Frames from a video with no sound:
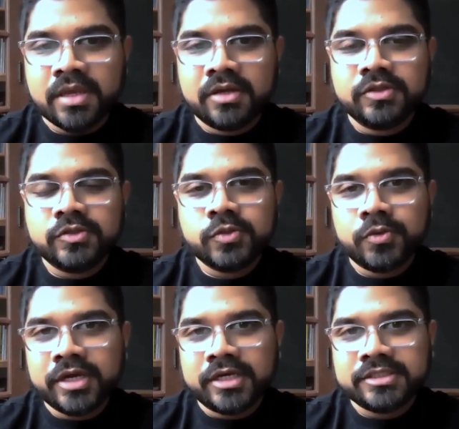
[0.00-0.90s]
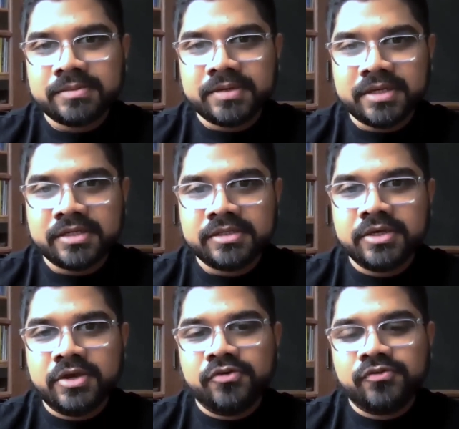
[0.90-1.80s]
The story I submitted
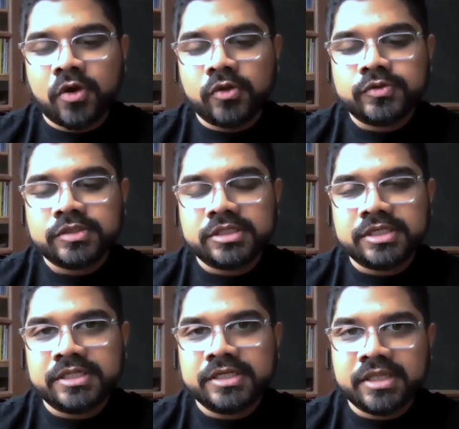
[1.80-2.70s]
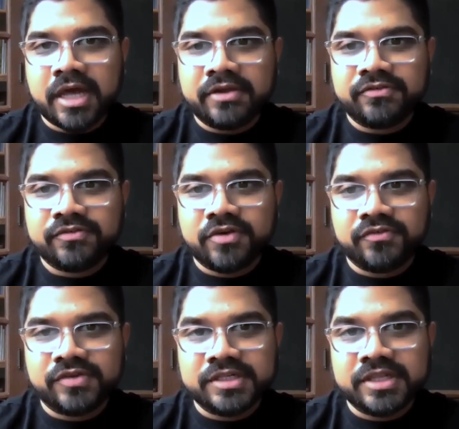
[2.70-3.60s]
follows the daily life of
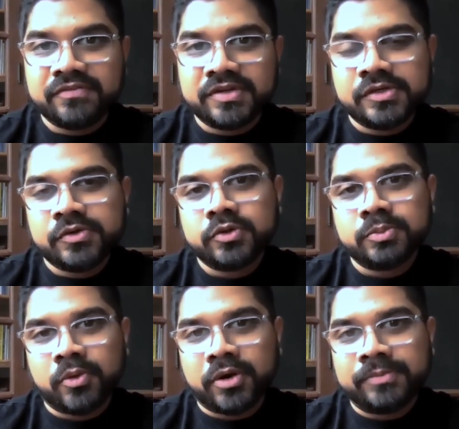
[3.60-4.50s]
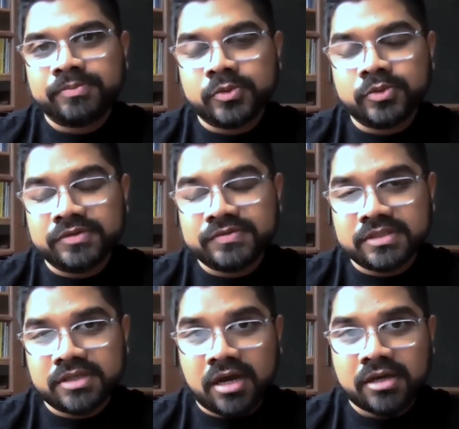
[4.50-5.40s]
an eleven-year-old boy who lives in
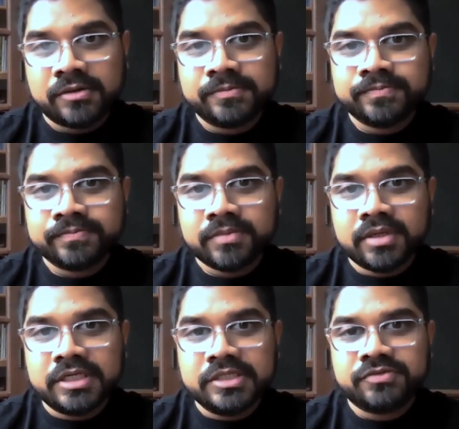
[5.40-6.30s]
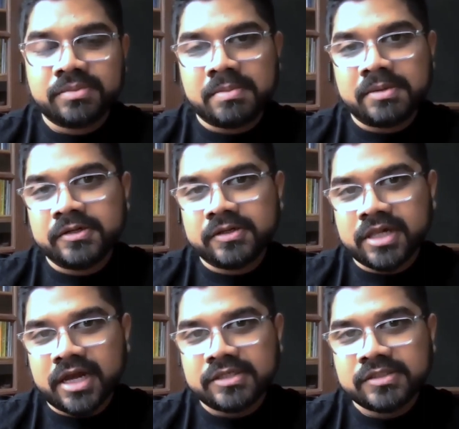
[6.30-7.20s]
Dhaka. He's from a
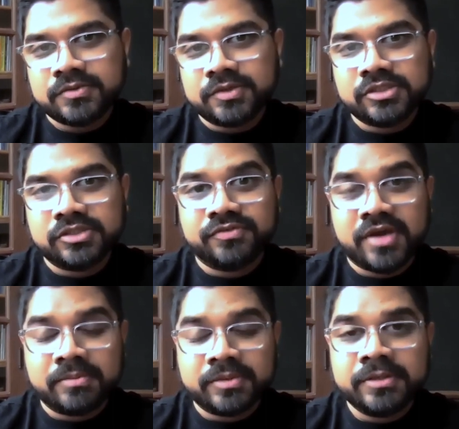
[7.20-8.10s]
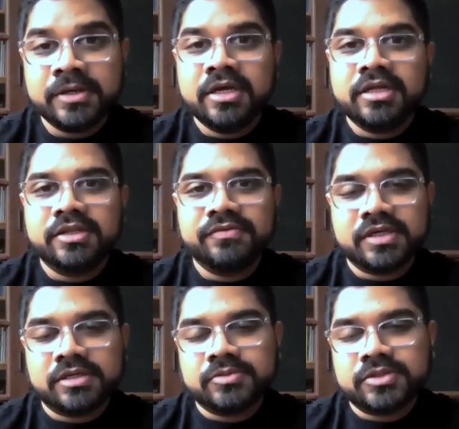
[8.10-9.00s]
middle-class Christian family living
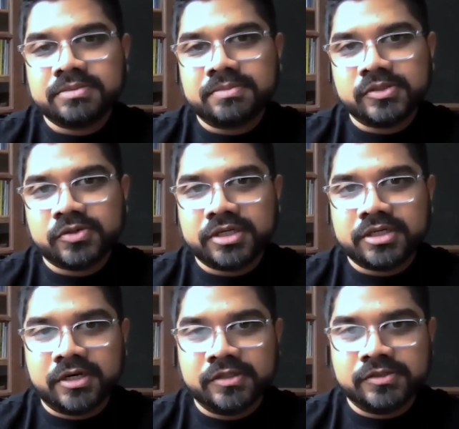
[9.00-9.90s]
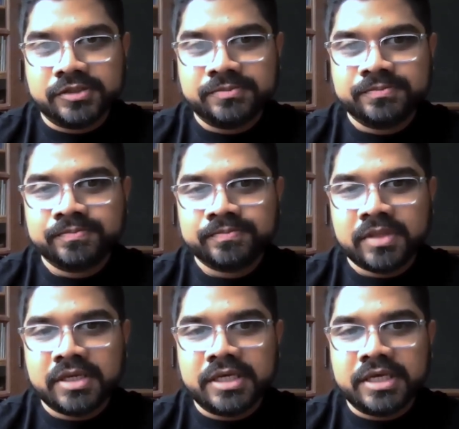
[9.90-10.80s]
in a Muslim-majority country.
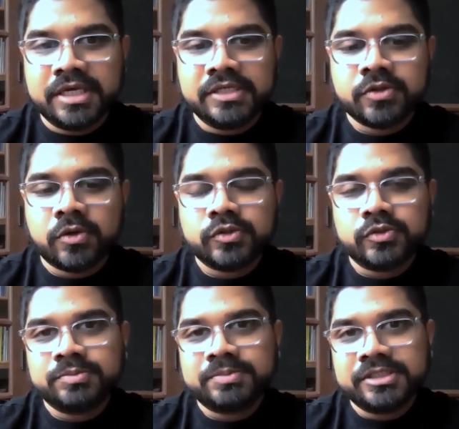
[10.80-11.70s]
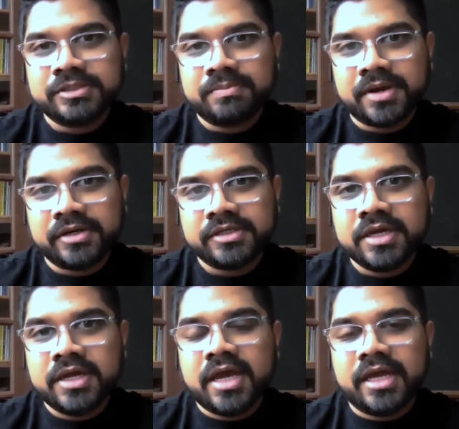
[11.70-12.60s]
He is also speech-impaired
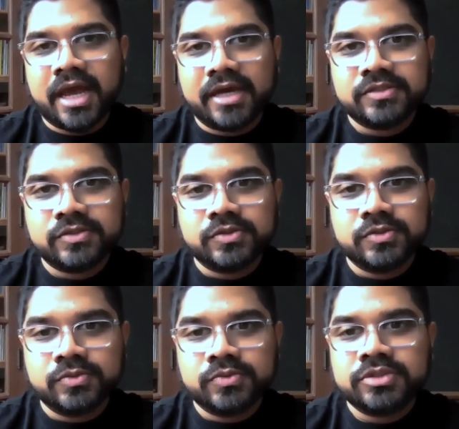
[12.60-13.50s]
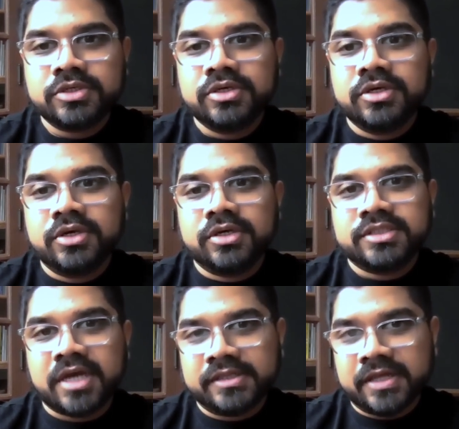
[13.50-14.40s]
and has to use
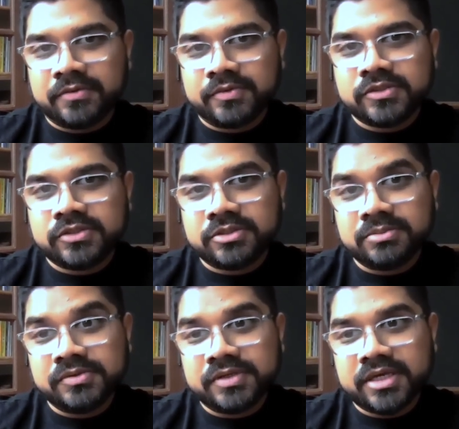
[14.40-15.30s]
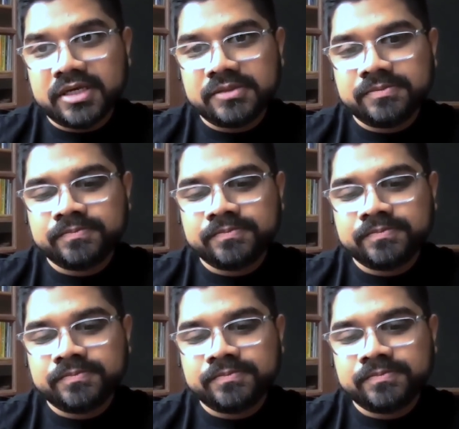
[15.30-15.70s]
sign language to communicate.